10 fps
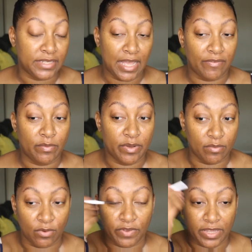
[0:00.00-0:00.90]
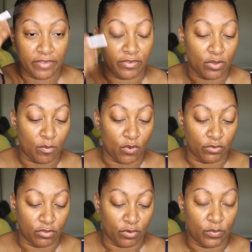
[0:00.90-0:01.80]
They haven't been moving even though I'm
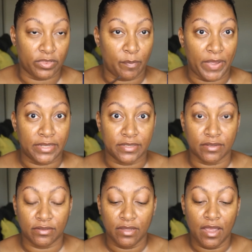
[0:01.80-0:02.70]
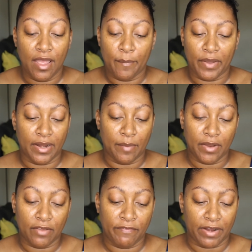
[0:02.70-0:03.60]
going through it with the pencil, but I'm
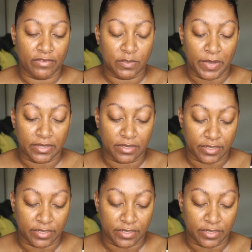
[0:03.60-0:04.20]
not a fan of this pencil.